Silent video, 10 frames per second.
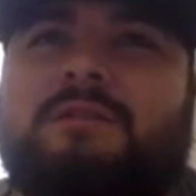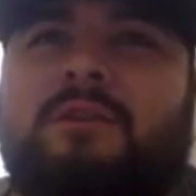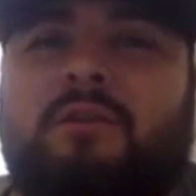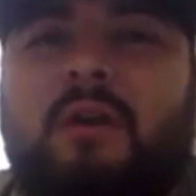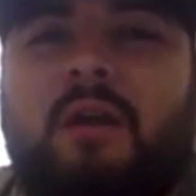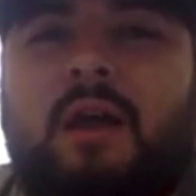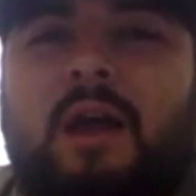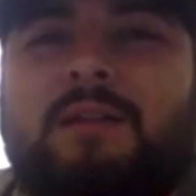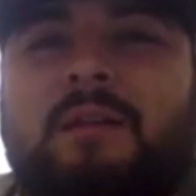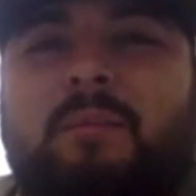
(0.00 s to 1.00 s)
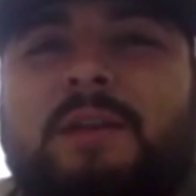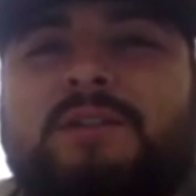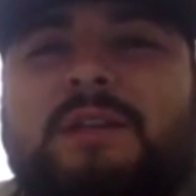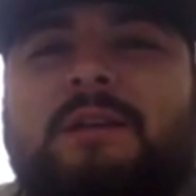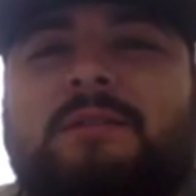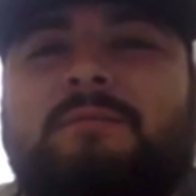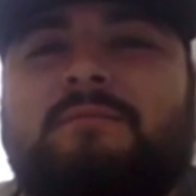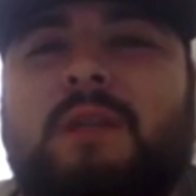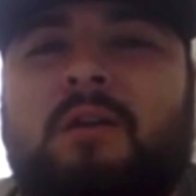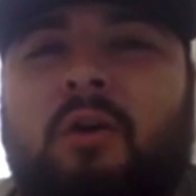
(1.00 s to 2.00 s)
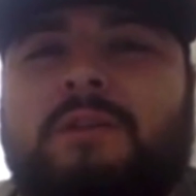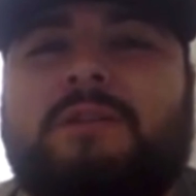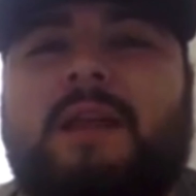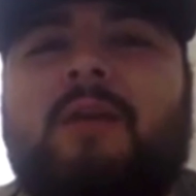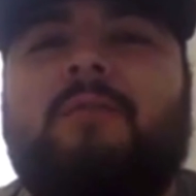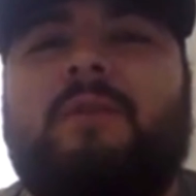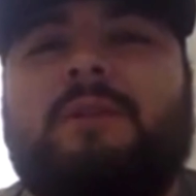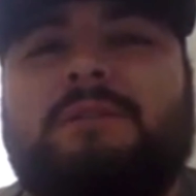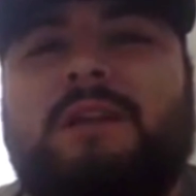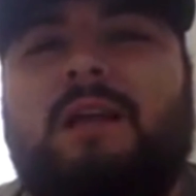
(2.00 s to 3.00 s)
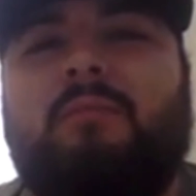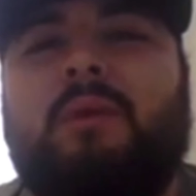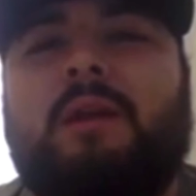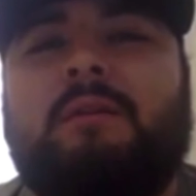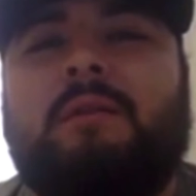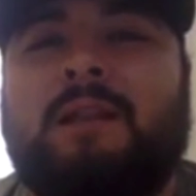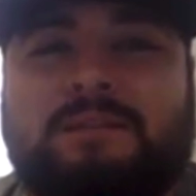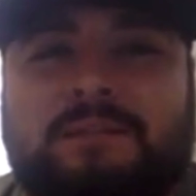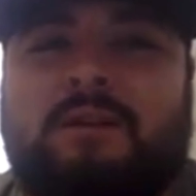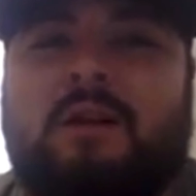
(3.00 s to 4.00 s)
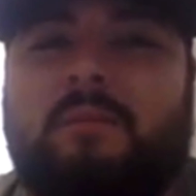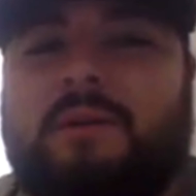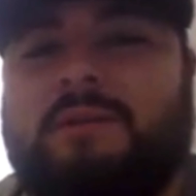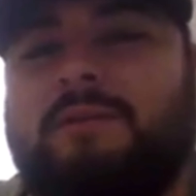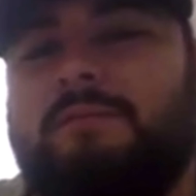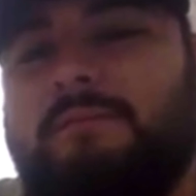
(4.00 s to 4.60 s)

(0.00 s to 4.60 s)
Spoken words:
So I think the pitching can hold it down for the time being, at least the starting pitching.